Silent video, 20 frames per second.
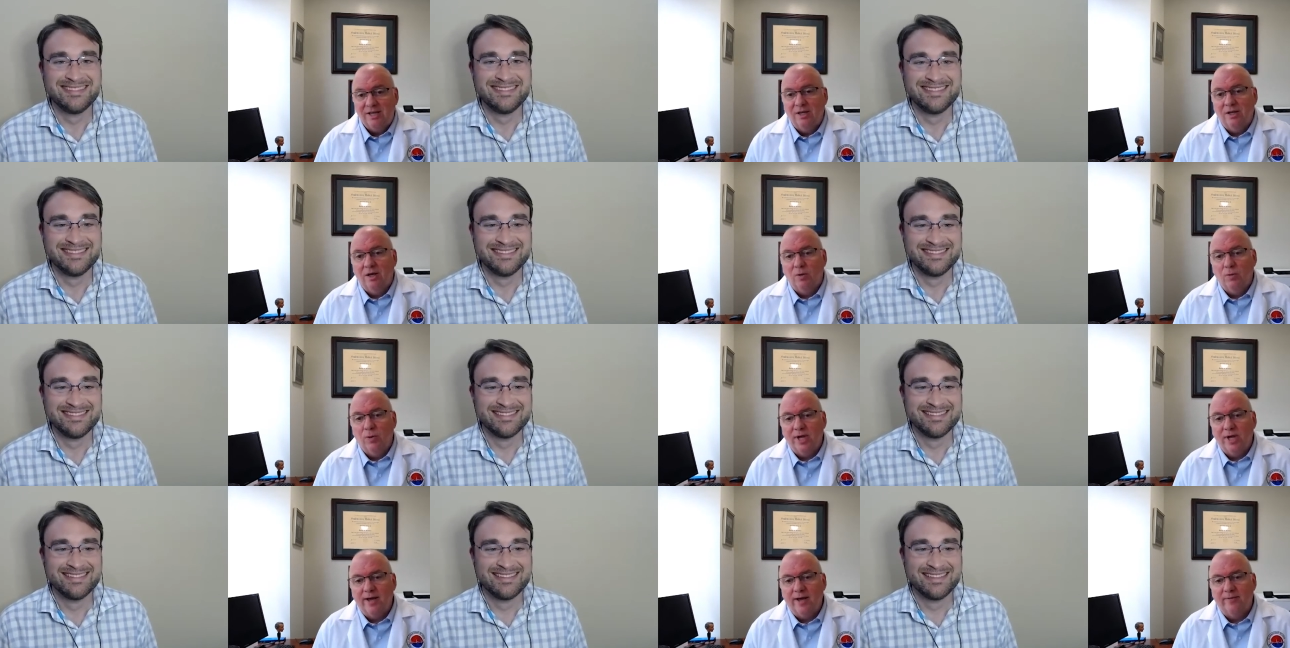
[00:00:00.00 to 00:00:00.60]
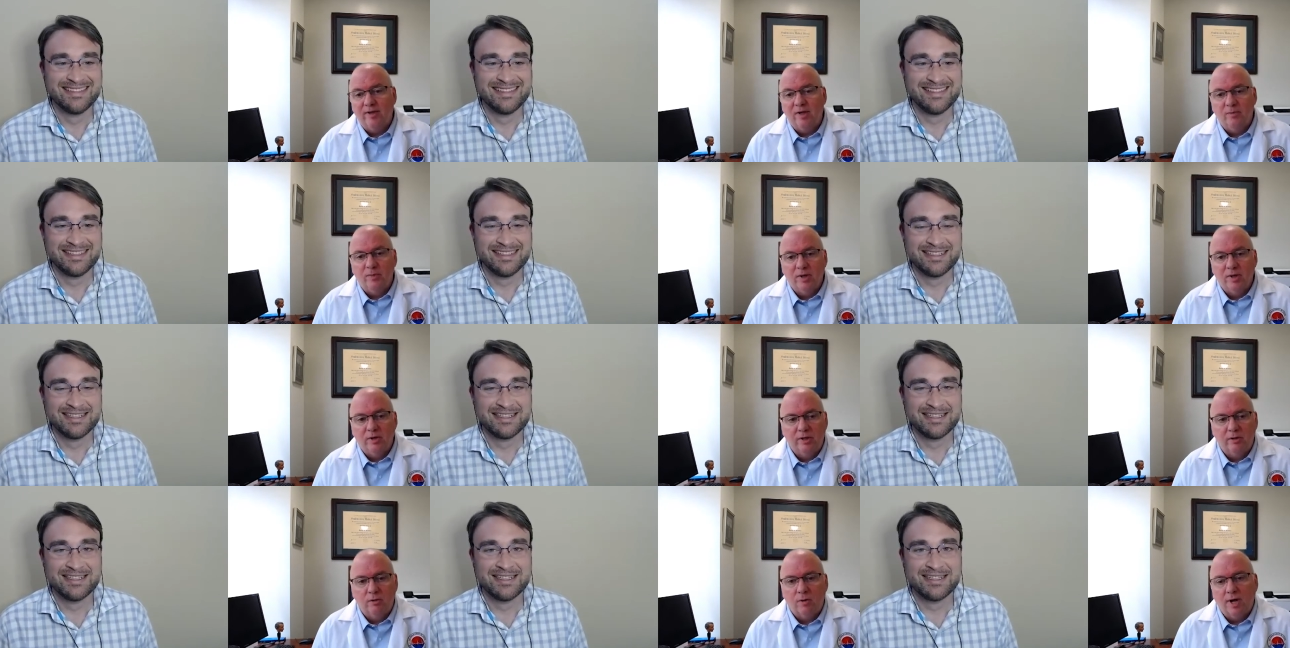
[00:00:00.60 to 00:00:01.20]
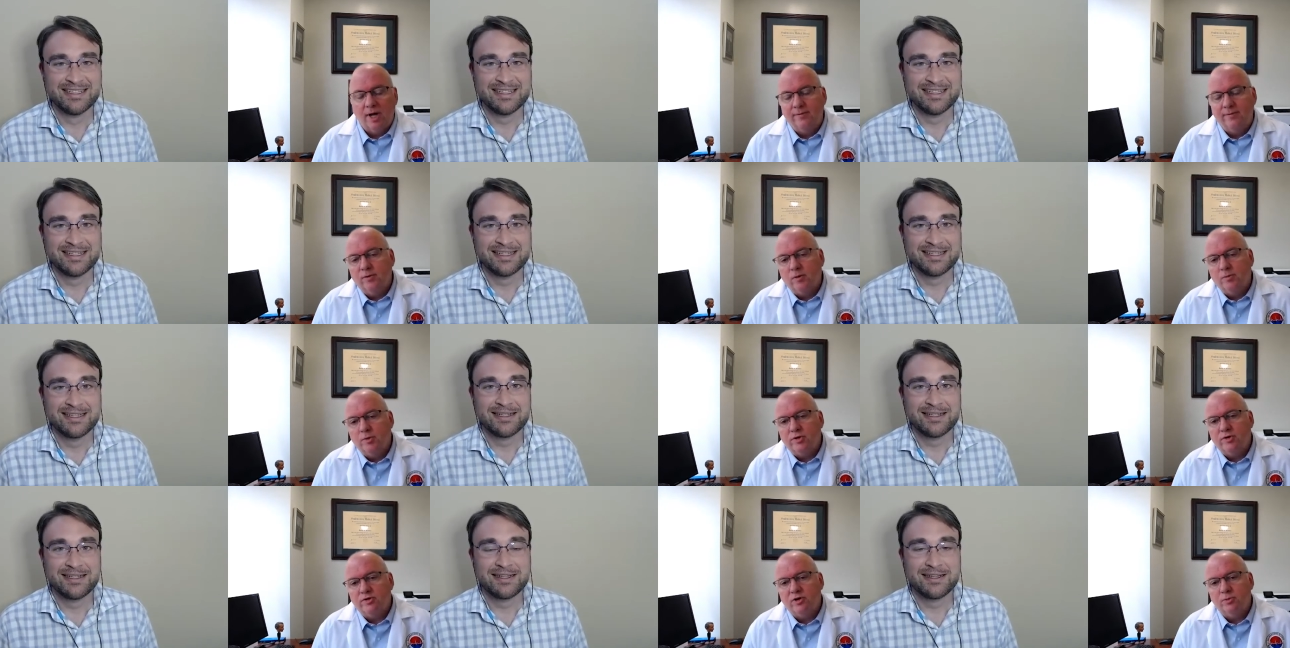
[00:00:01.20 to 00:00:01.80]
Speaker 1: you know we have the ability to write for
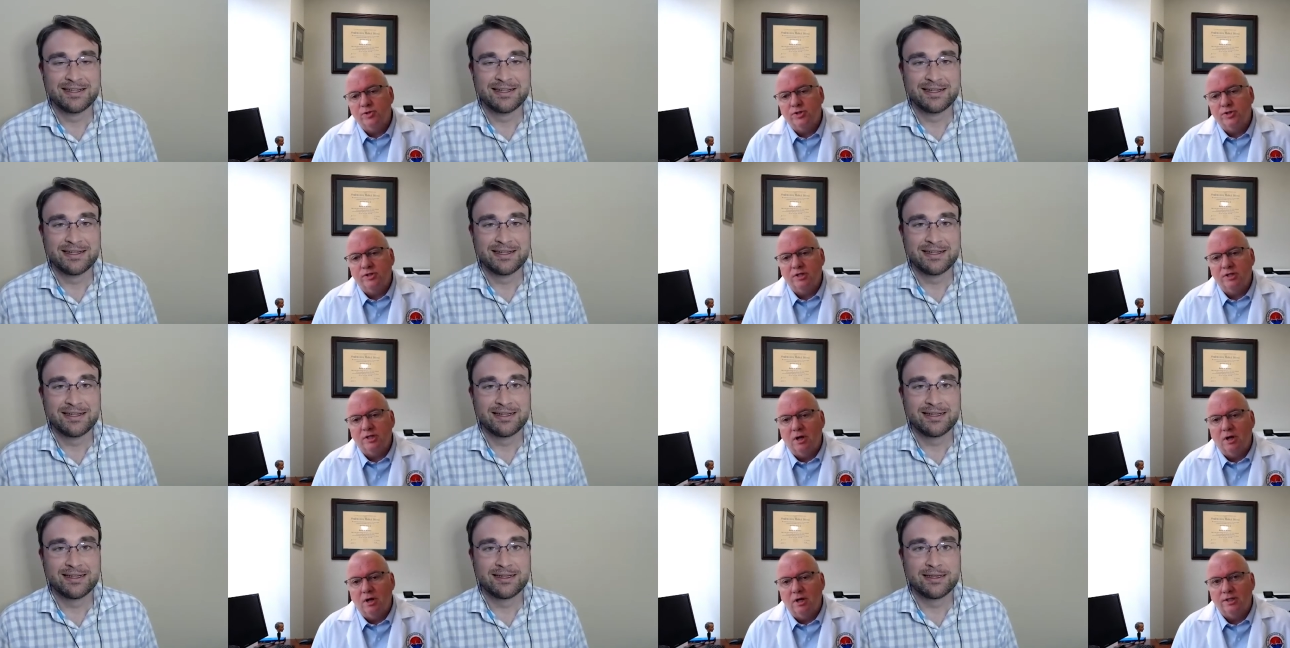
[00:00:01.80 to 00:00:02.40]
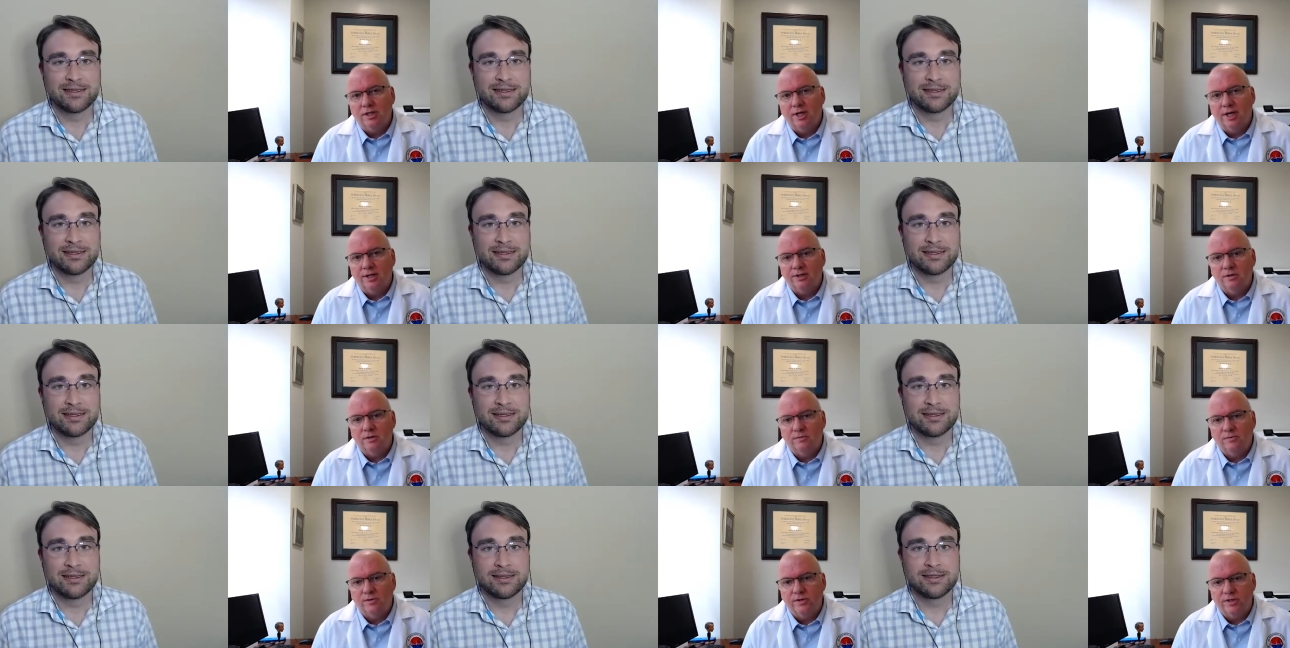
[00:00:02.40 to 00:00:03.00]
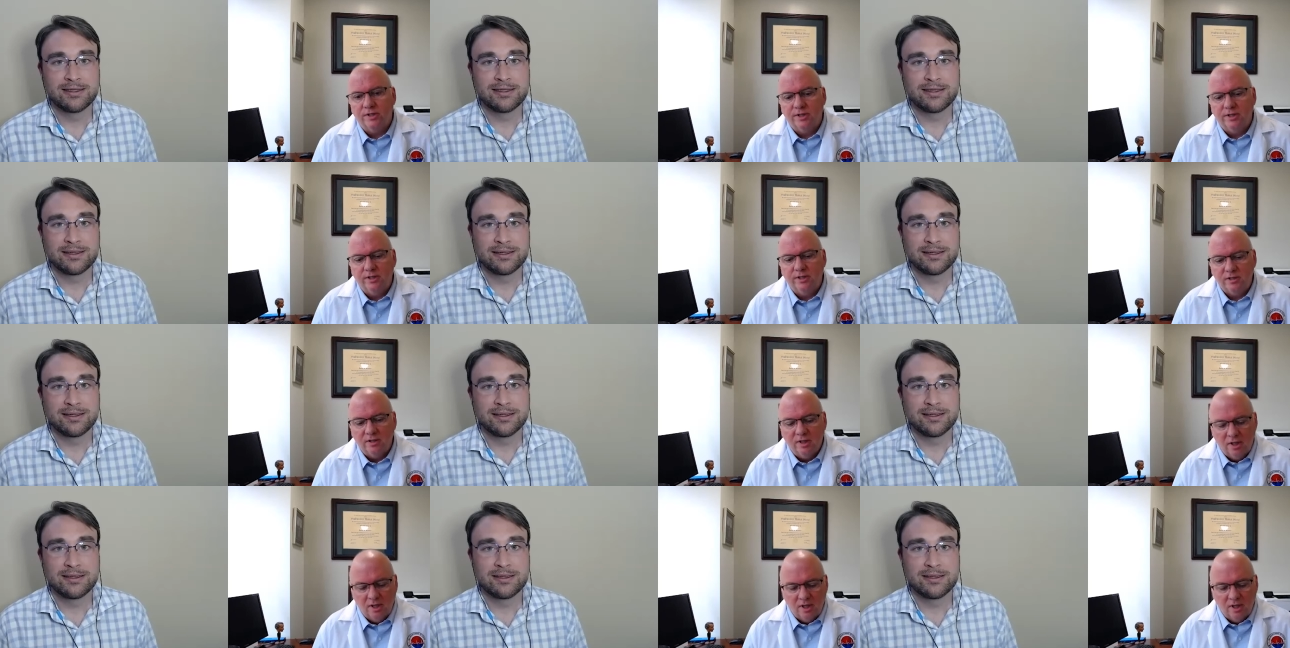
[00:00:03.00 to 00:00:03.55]
prescriptions and contacts overseas